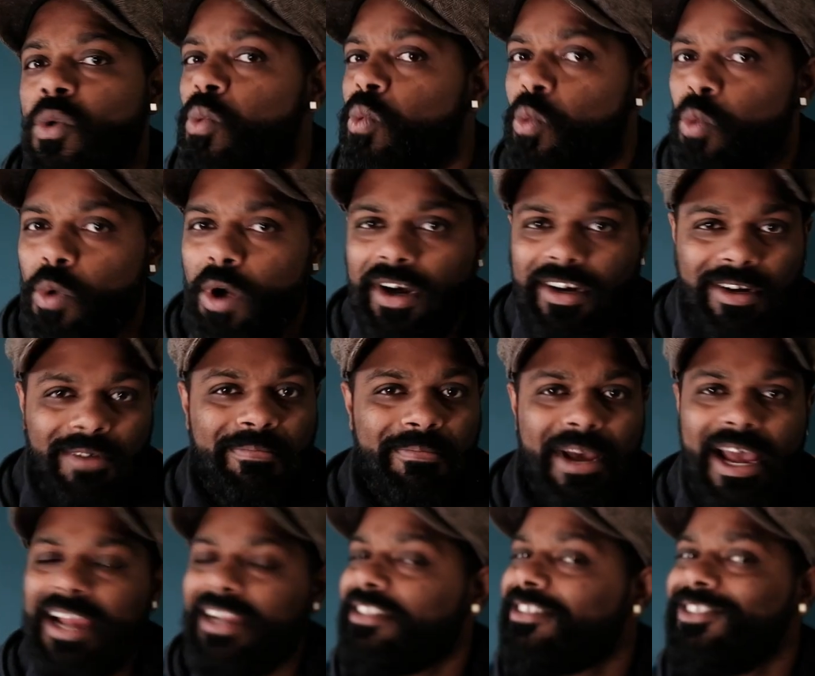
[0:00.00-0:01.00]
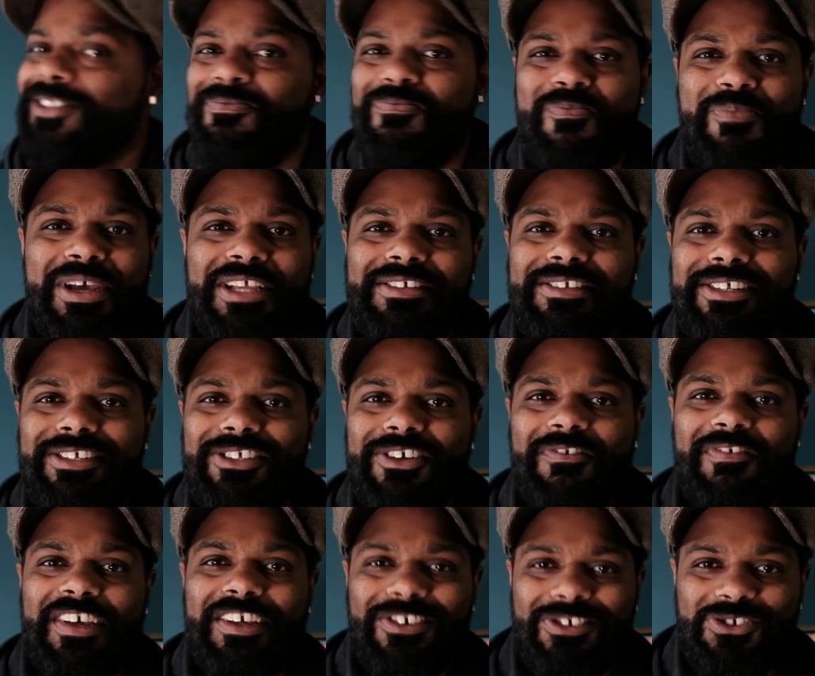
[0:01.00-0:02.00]
Welcome back to the business of
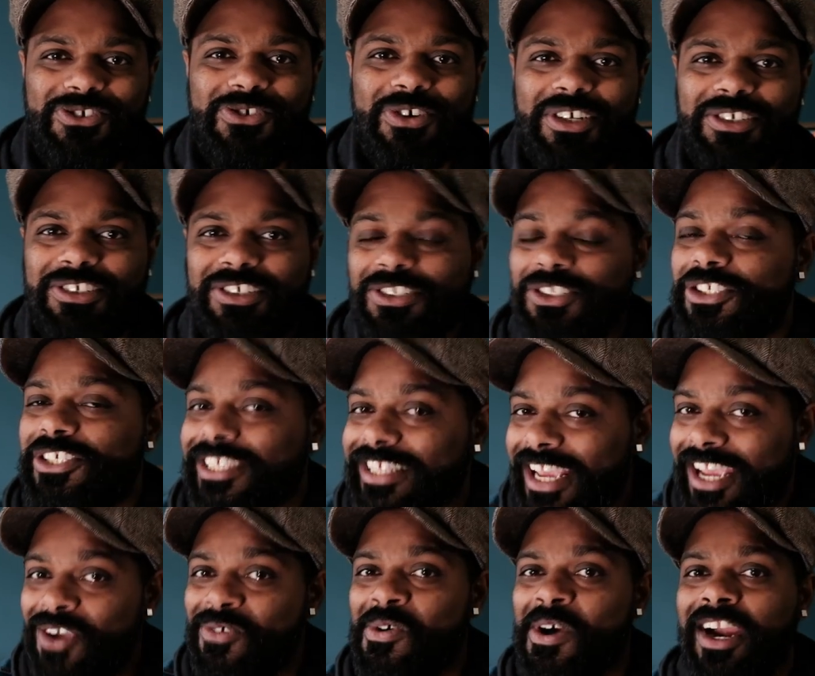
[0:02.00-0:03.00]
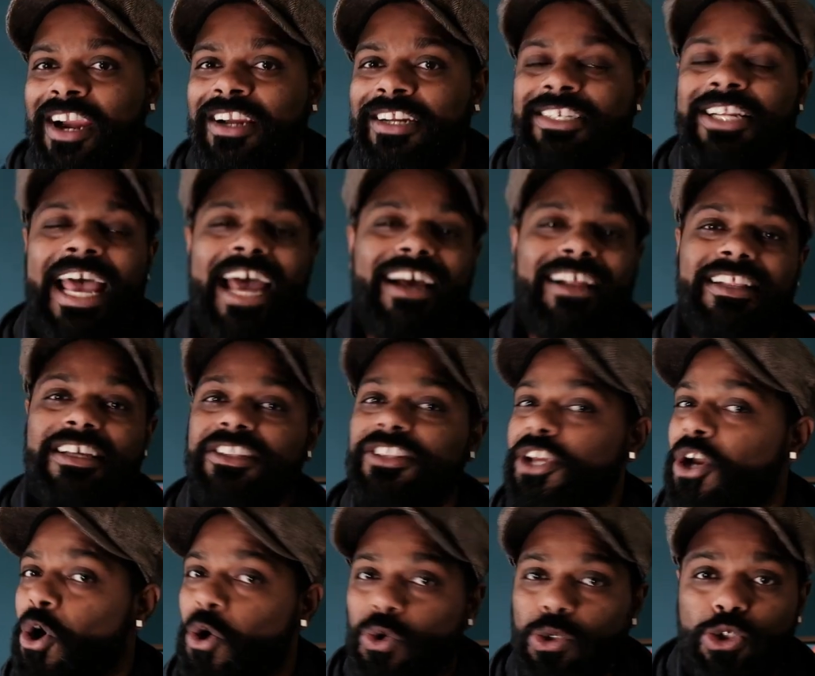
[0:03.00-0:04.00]
illustration. Today we're tackling the
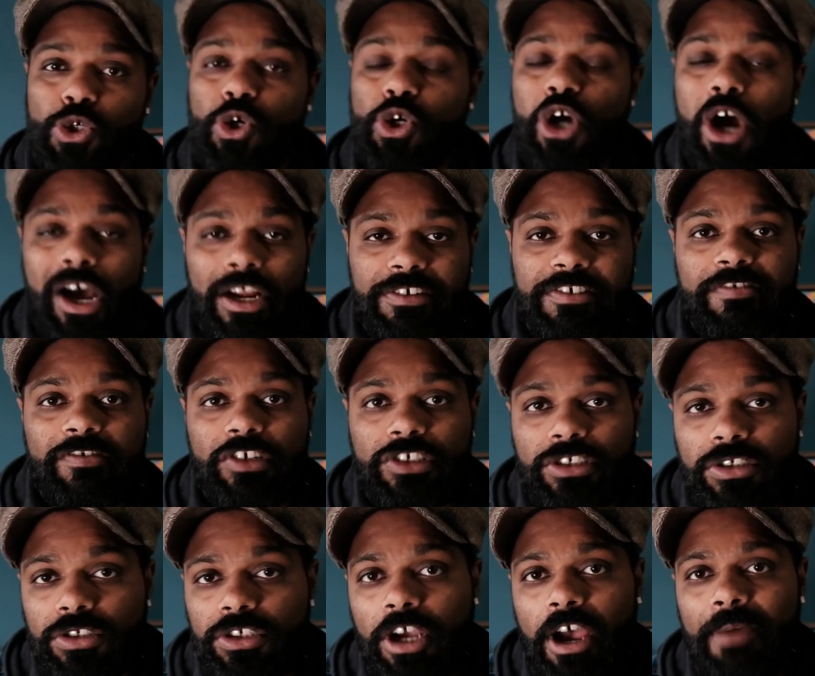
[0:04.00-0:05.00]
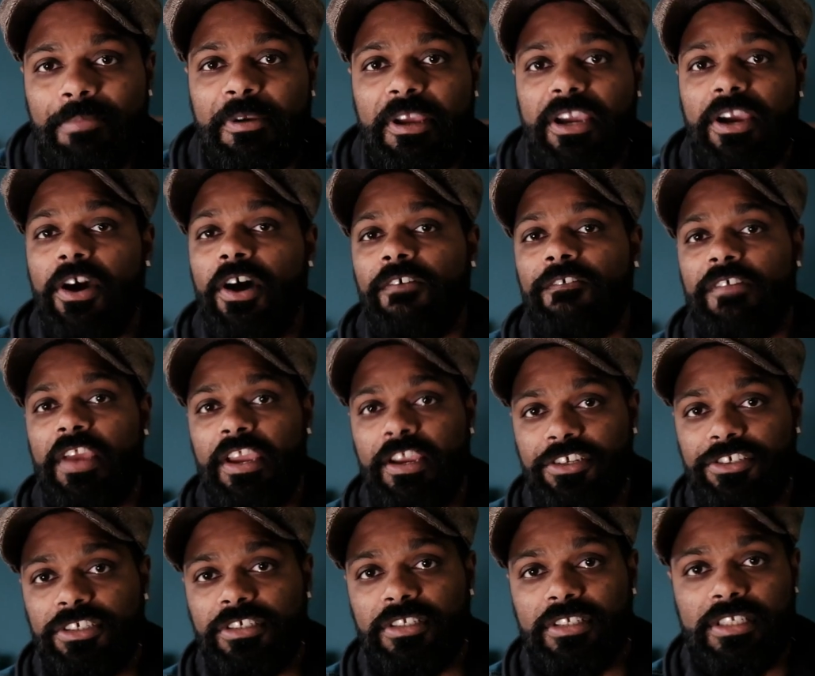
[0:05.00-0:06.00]
oh so controversial topic of
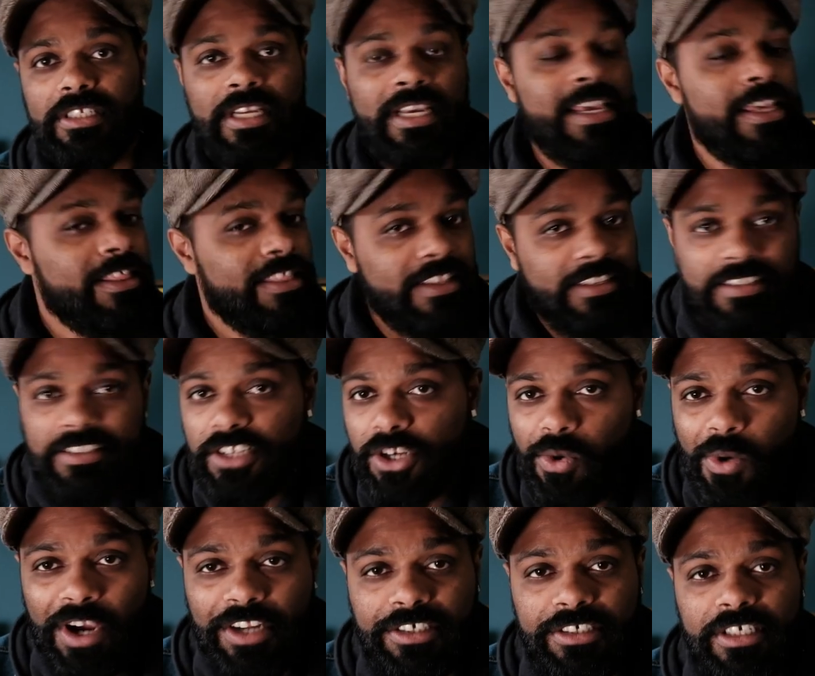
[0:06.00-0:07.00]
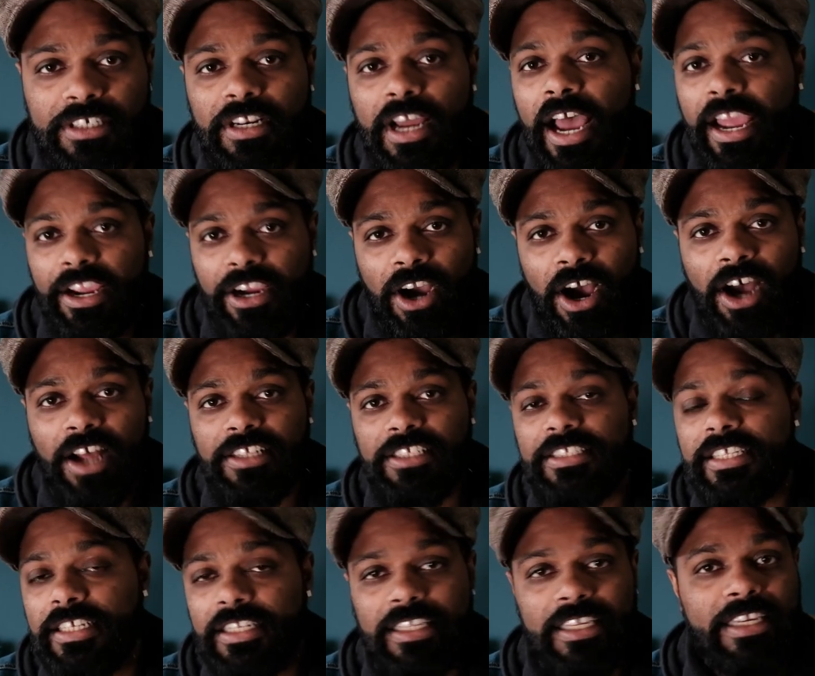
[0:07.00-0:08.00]
agents. This is a question I
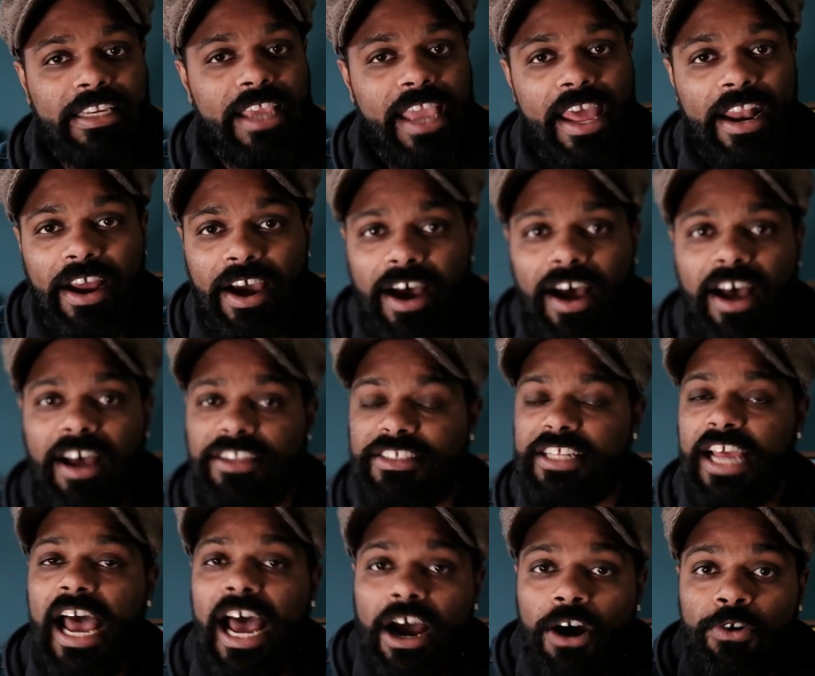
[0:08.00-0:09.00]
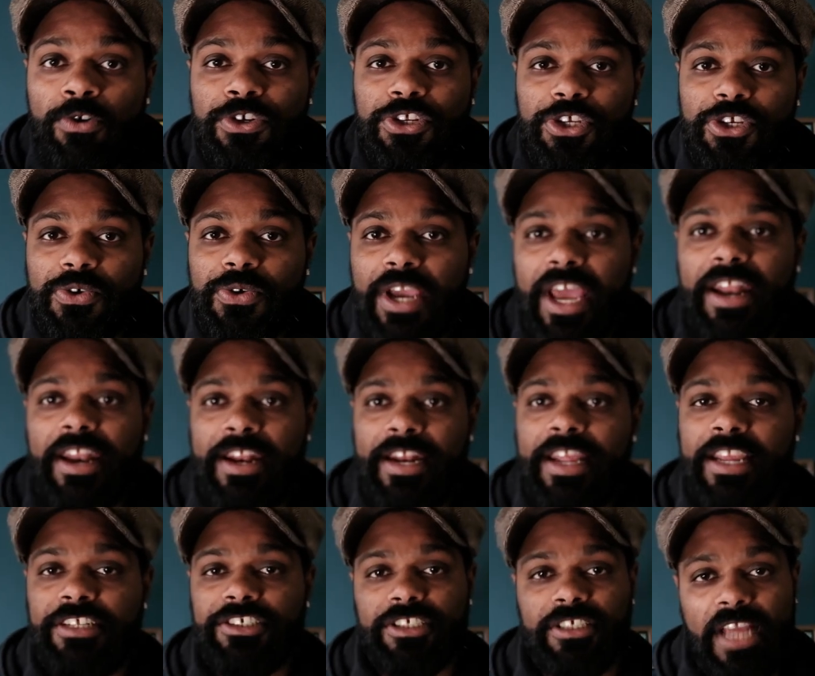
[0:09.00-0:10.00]
constantly get asked. How do you get an
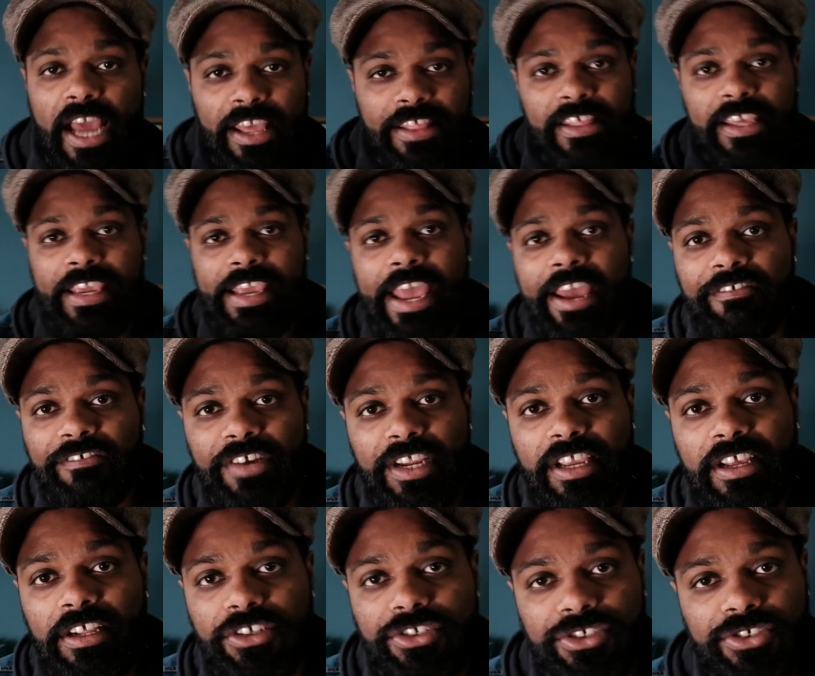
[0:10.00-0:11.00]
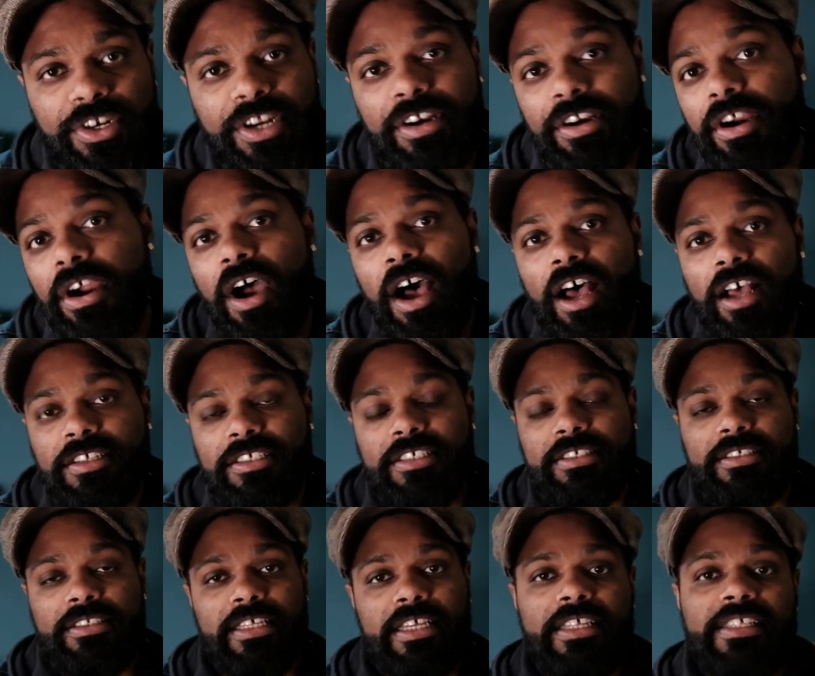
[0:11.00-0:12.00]
agent? I think every illustrator asks
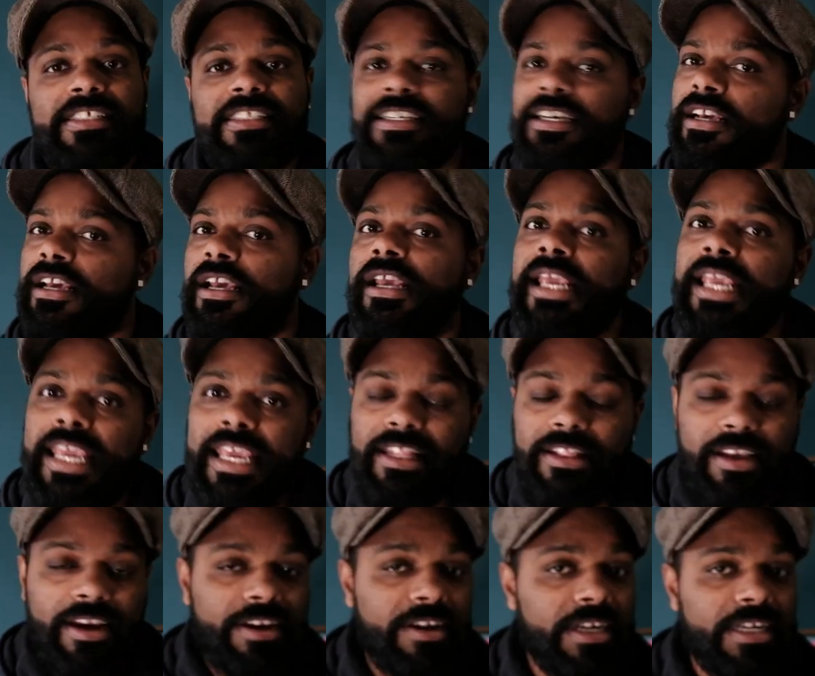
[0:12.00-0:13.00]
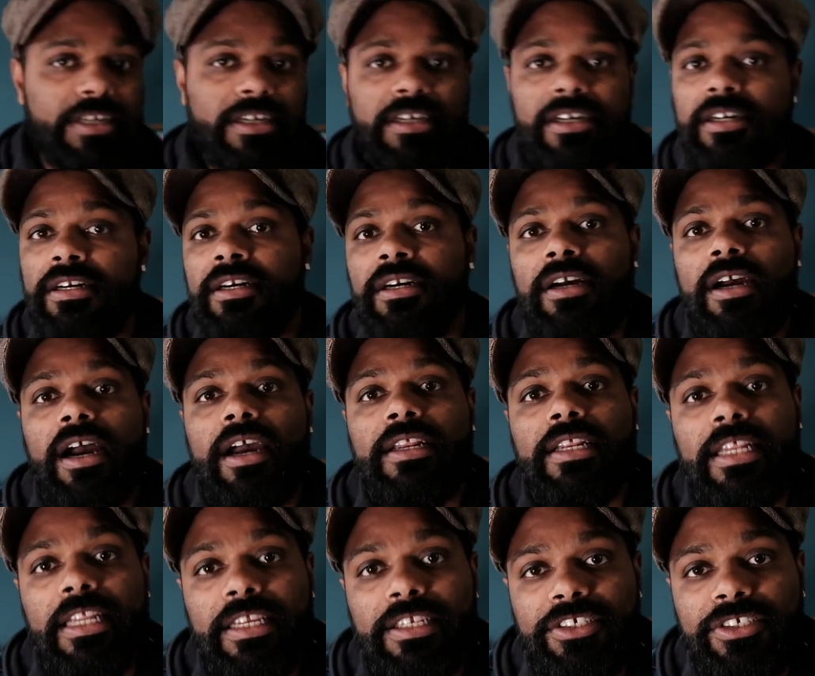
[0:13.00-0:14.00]
this in their career at
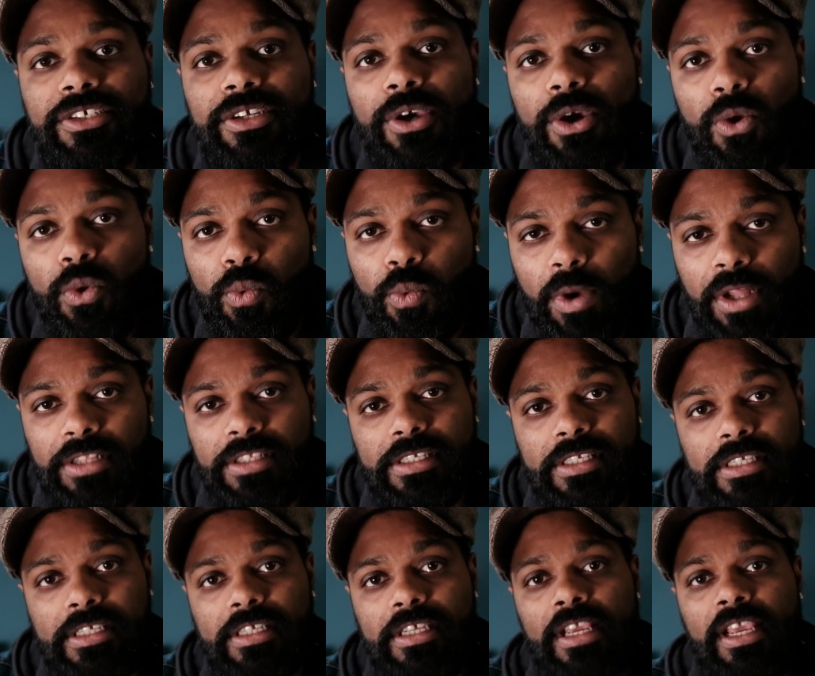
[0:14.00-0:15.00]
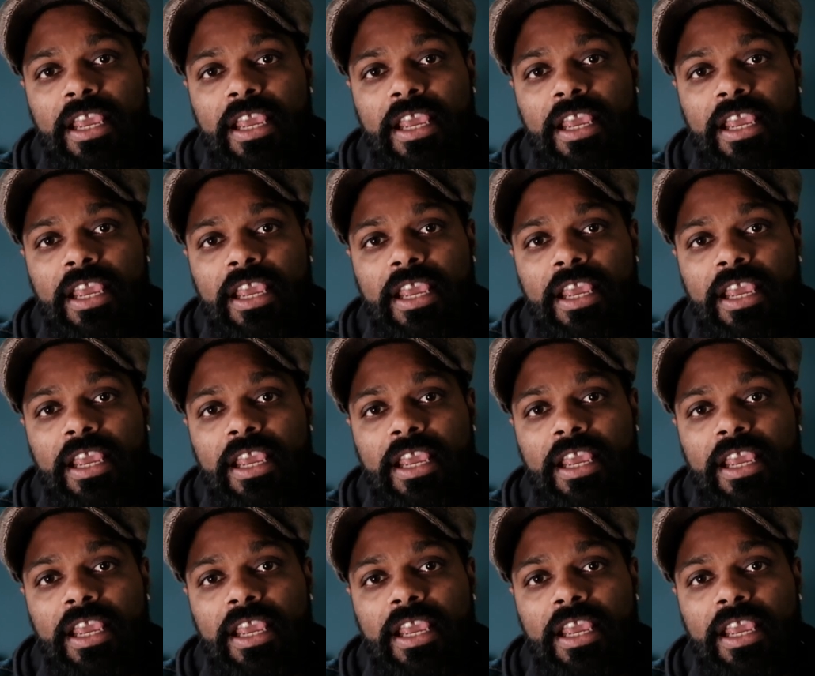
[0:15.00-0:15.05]
least once.